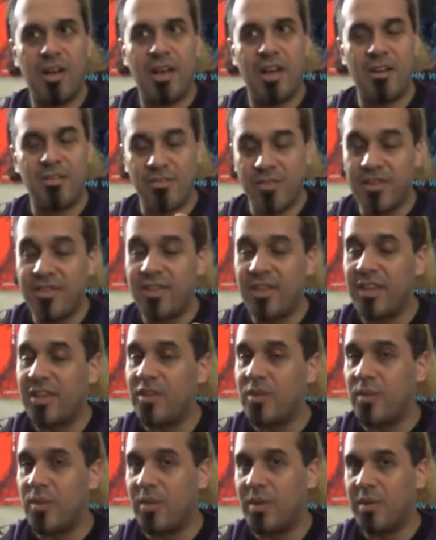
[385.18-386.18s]

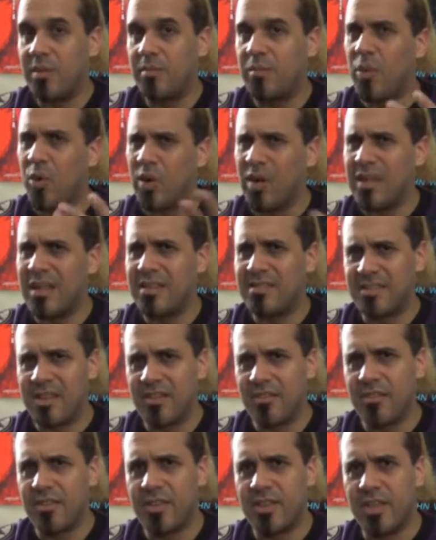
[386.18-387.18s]
everything you, more or less
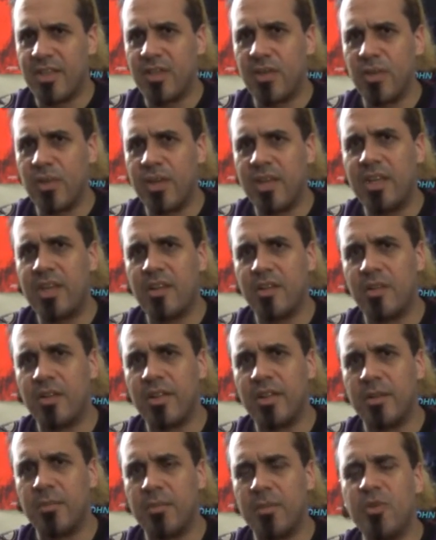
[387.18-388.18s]
everything you hear
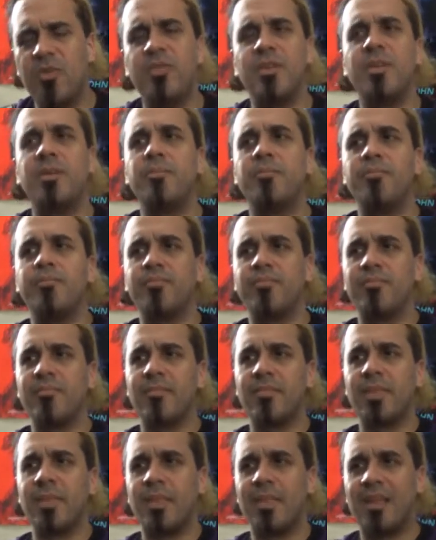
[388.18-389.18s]
in the movie.
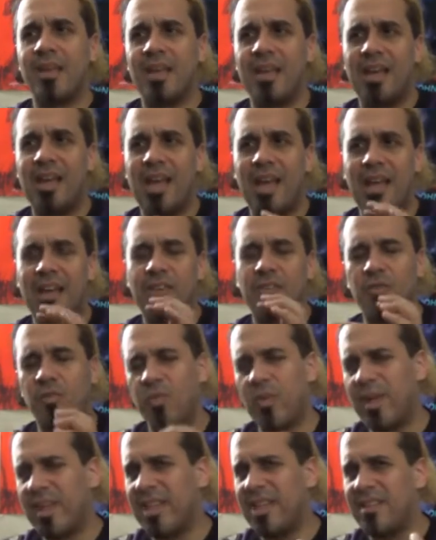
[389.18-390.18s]
And it
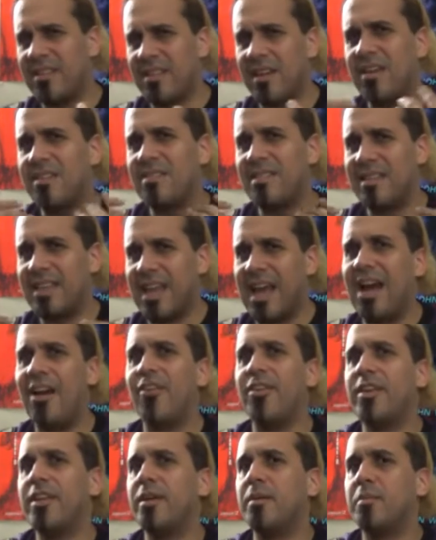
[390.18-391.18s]
really does
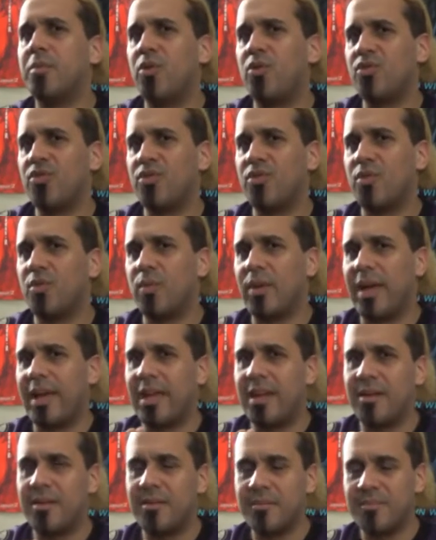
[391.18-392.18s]
carry emotional
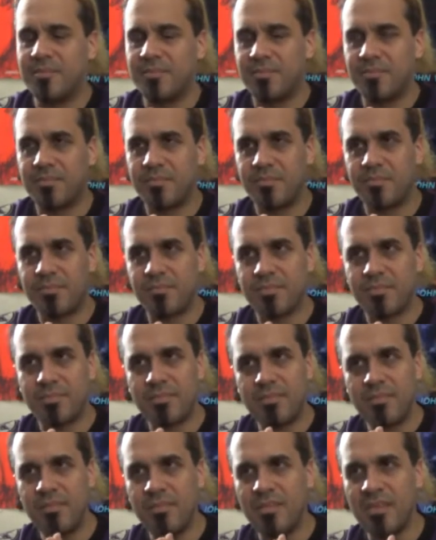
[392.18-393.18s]
weight,
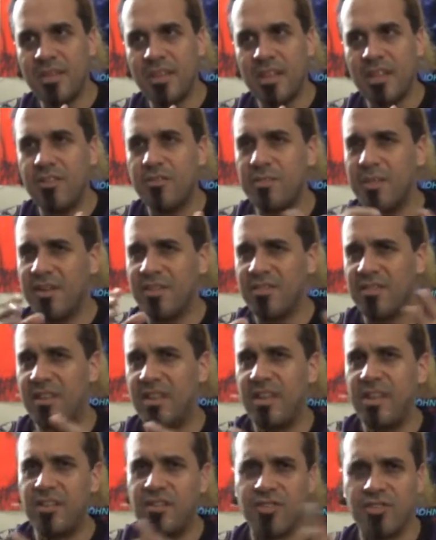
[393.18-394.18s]

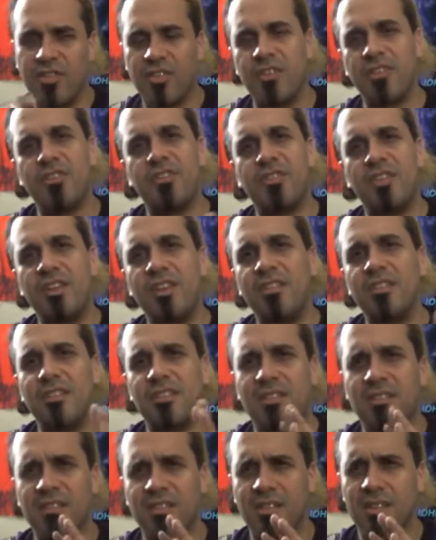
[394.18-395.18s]
especially in certain
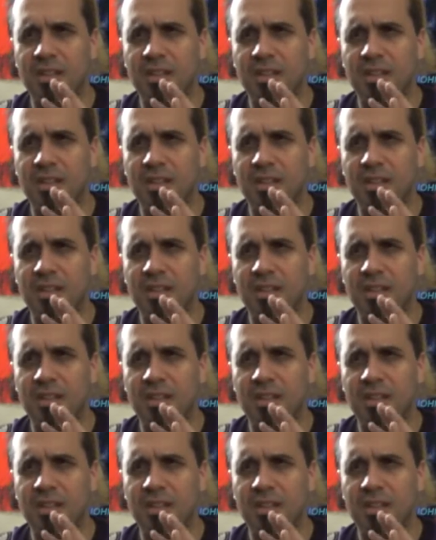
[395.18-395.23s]
scenes,